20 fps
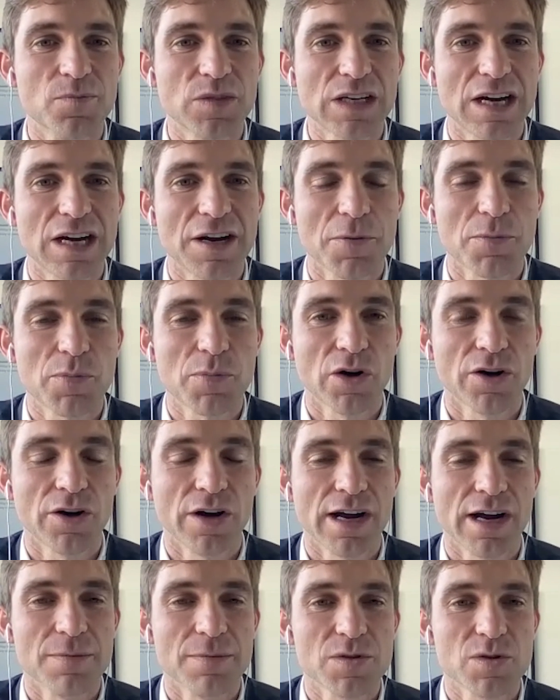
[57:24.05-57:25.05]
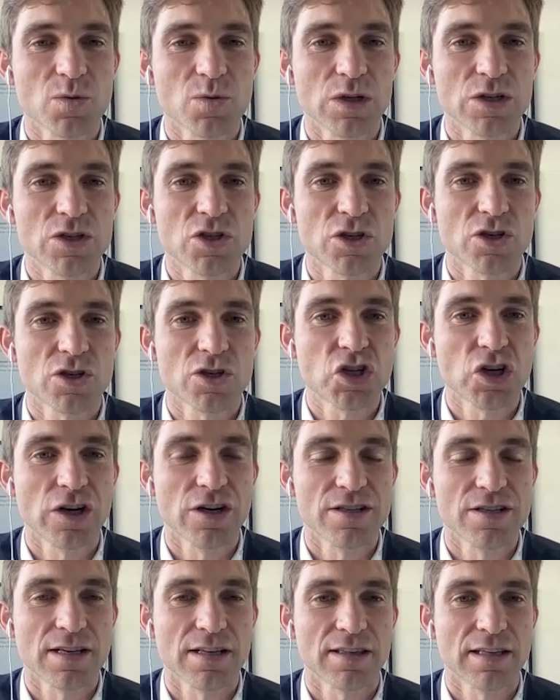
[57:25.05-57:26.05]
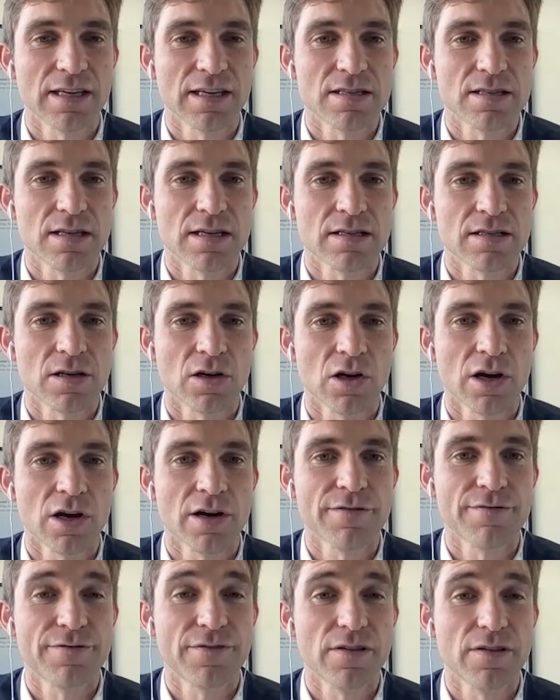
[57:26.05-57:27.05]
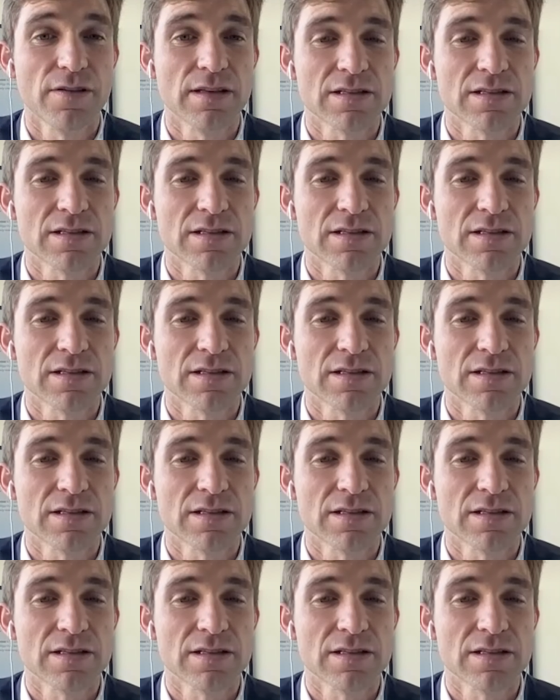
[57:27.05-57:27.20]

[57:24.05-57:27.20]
kind of programs, which just shows that there's a lot of